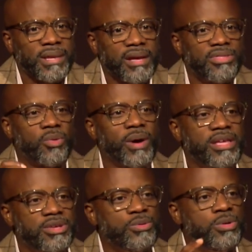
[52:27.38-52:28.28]
And the way
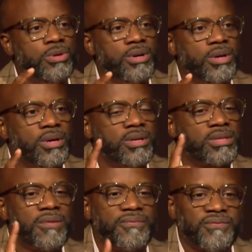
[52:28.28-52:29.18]
you
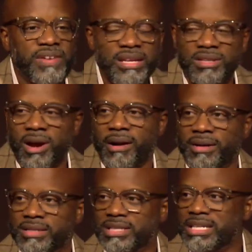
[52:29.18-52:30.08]
defeat
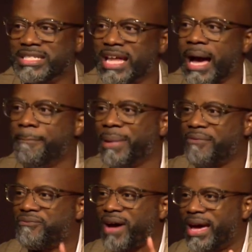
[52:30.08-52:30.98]
darkness is not by
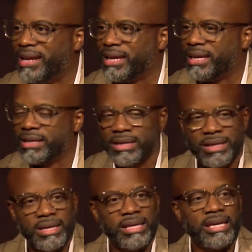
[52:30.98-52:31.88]
fighting it,
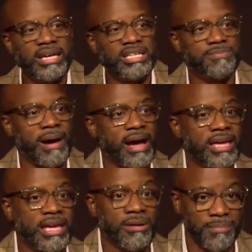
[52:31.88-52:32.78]
it is by,
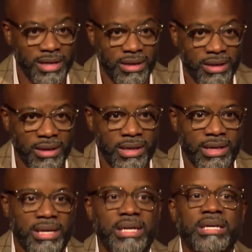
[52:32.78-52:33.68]
hear me,
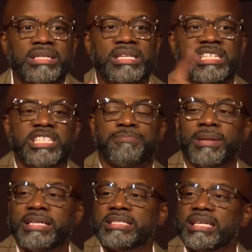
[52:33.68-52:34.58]

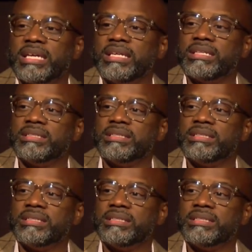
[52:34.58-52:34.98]
displacing it.